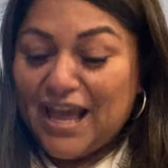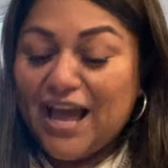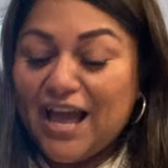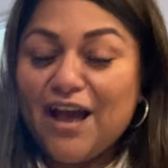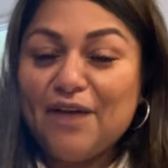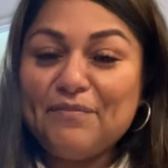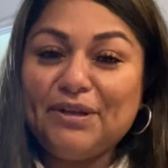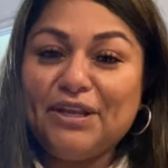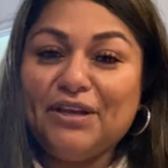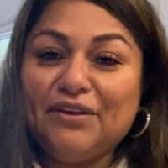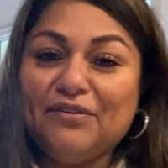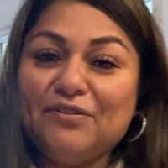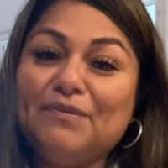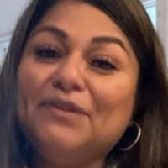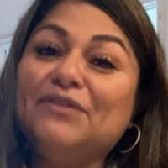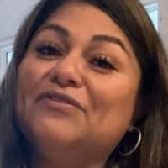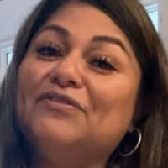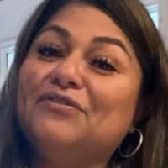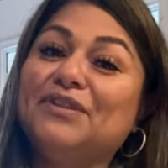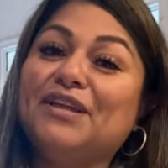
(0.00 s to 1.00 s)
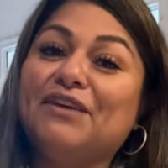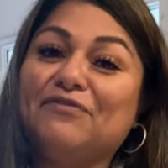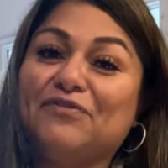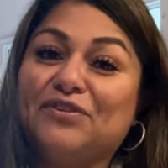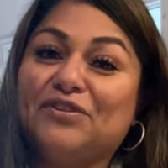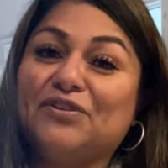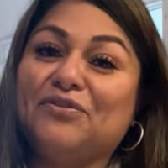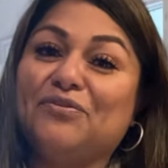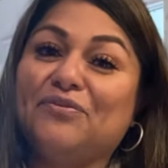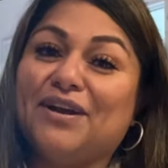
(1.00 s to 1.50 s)
How many husbands do that
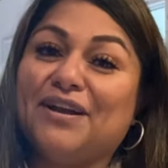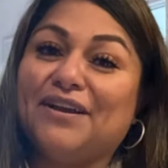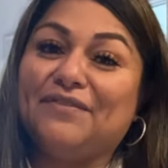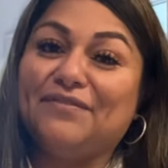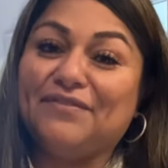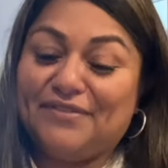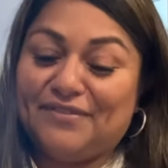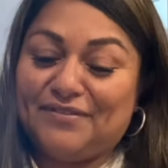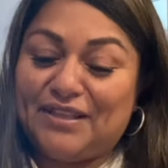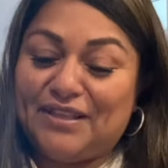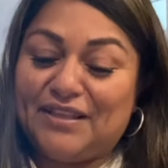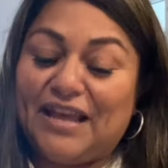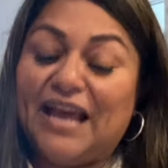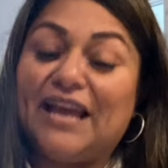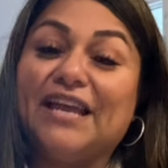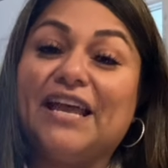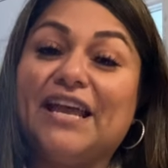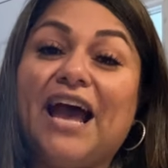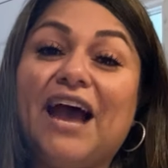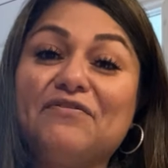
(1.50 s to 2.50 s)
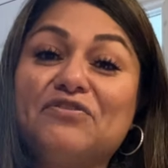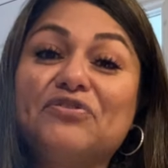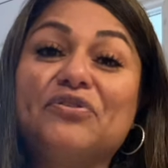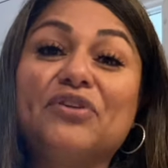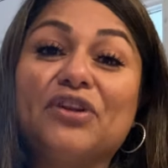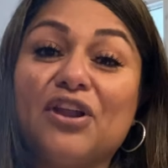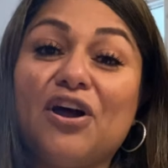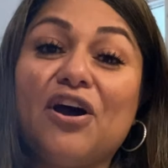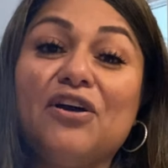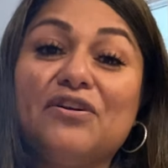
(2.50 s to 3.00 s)
for their wives? After
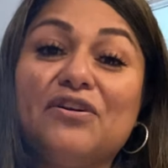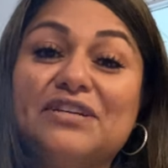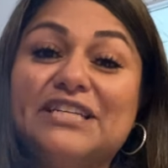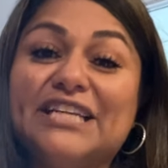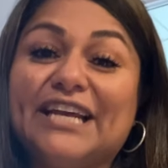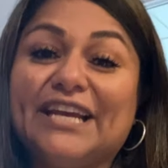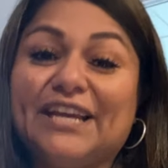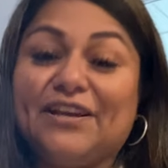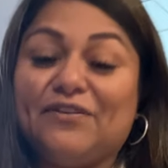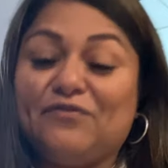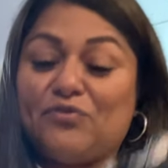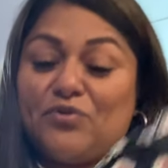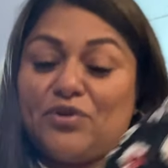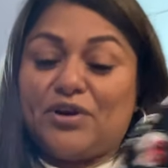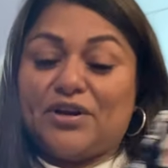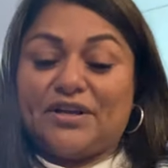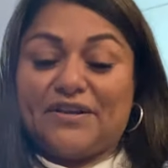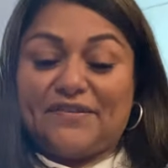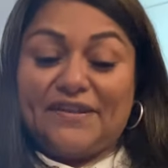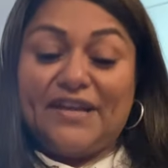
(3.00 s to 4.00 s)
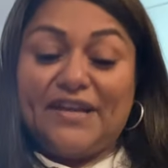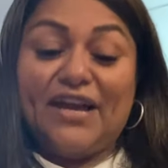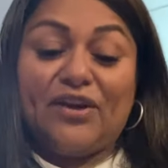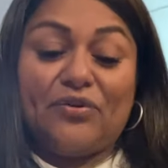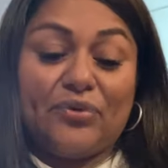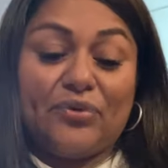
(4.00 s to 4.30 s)
a long day of work, because he had a